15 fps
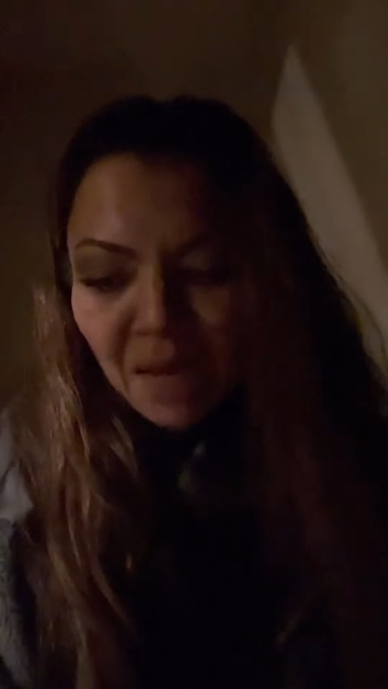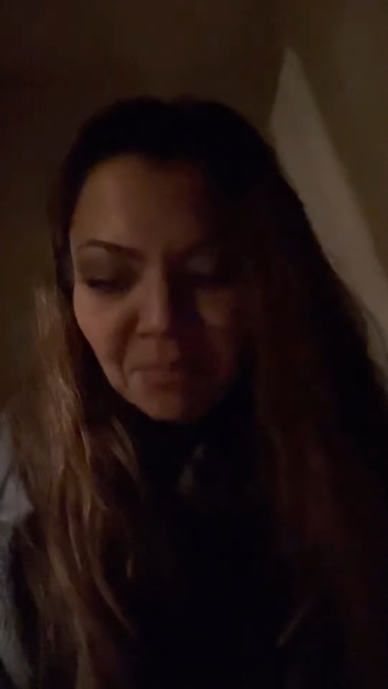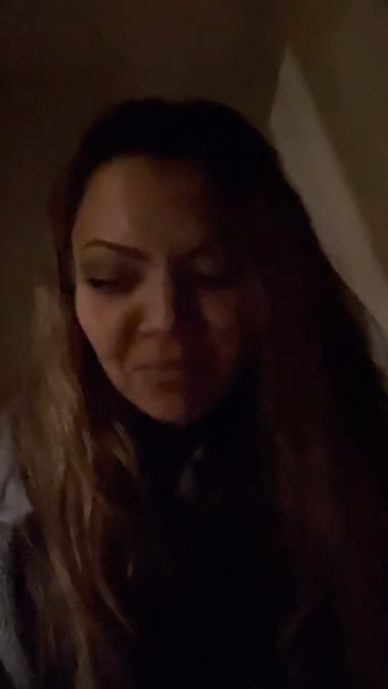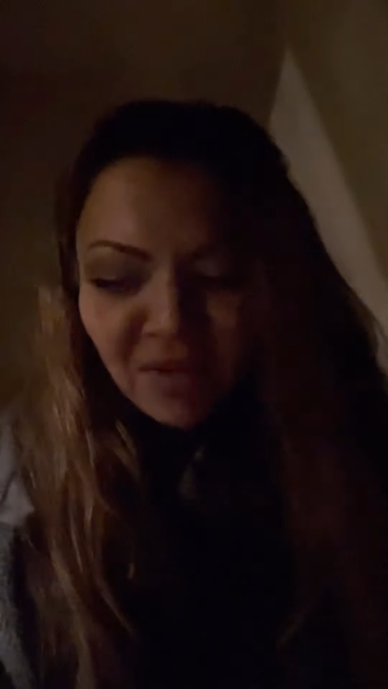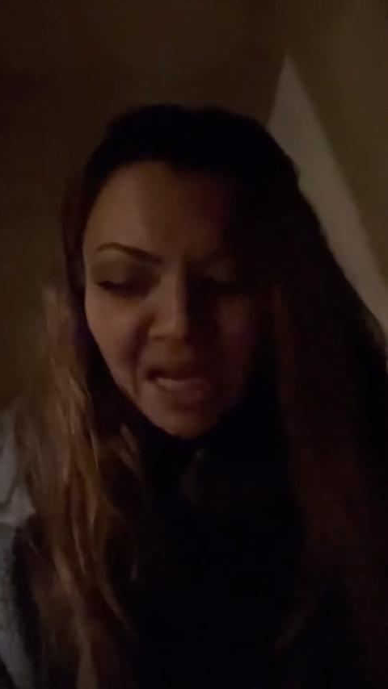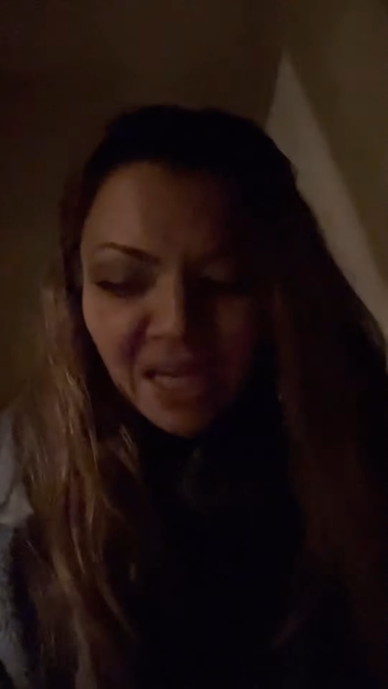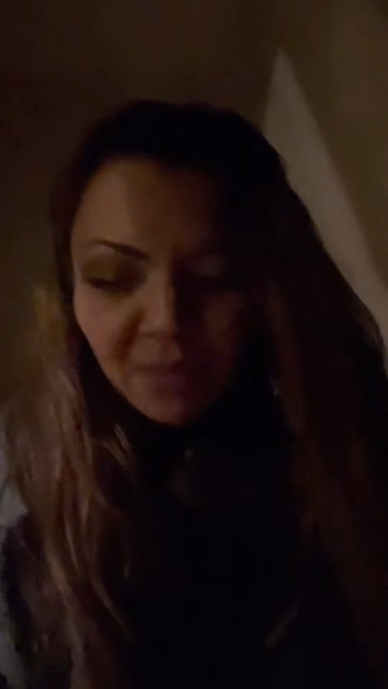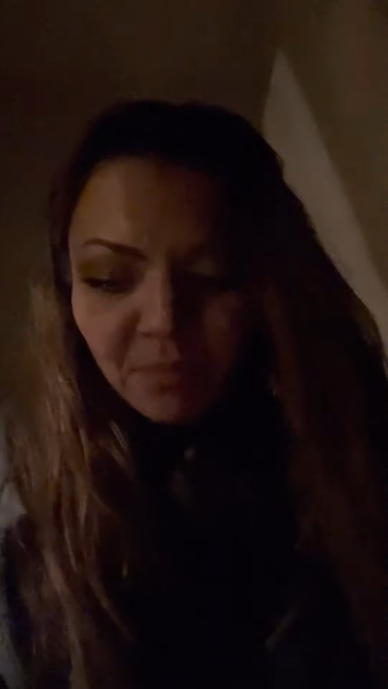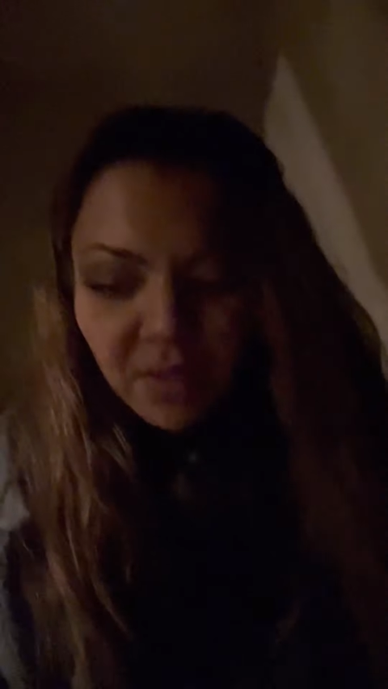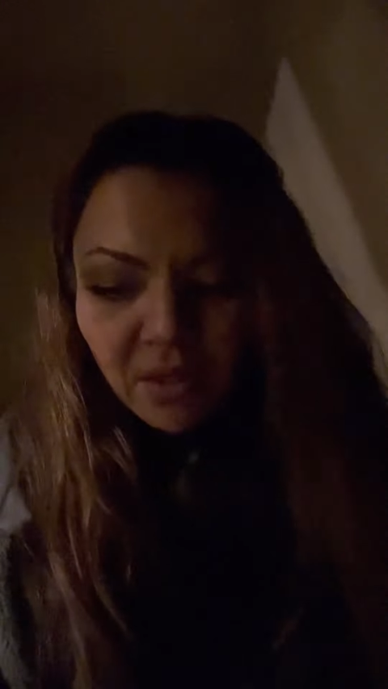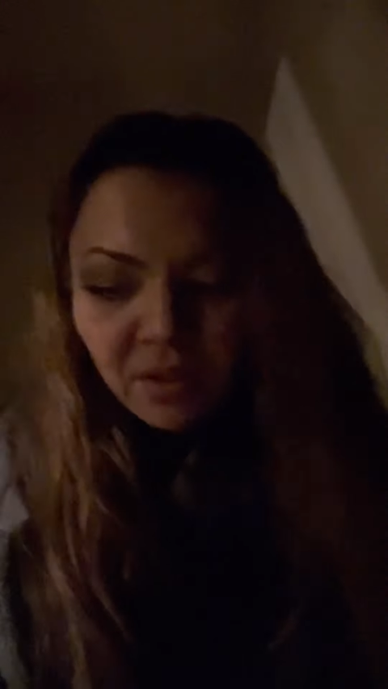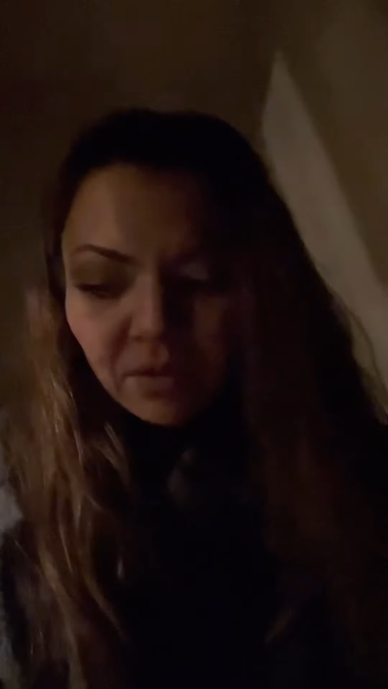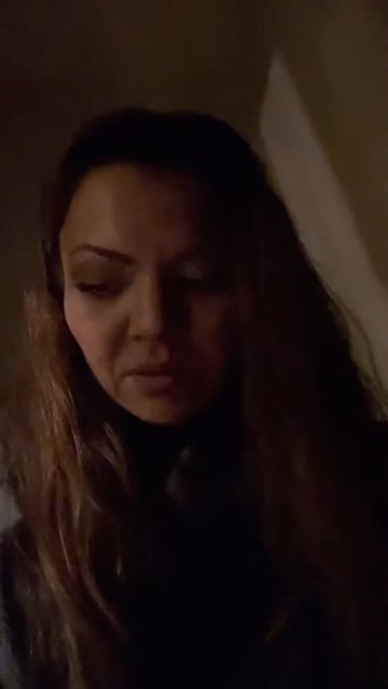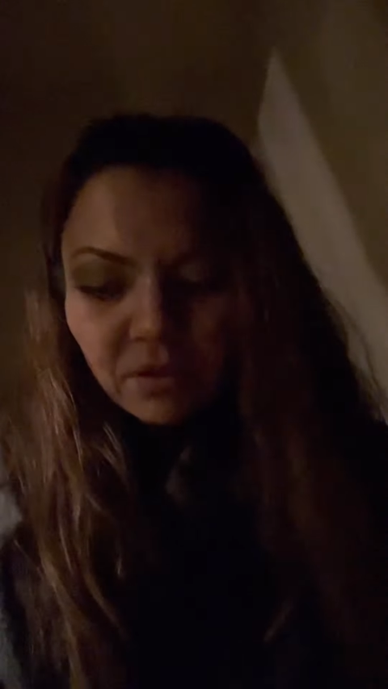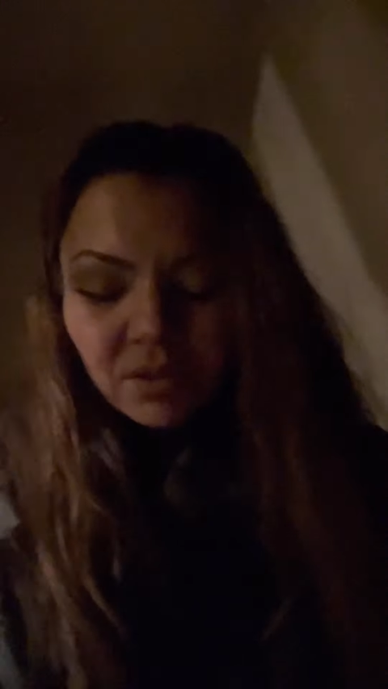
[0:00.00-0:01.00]

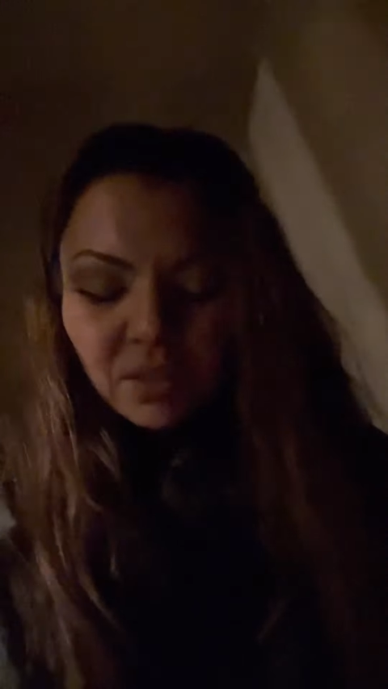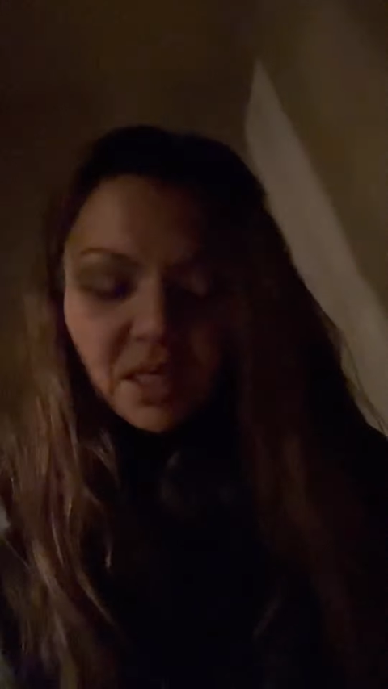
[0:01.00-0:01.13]
Vladimir.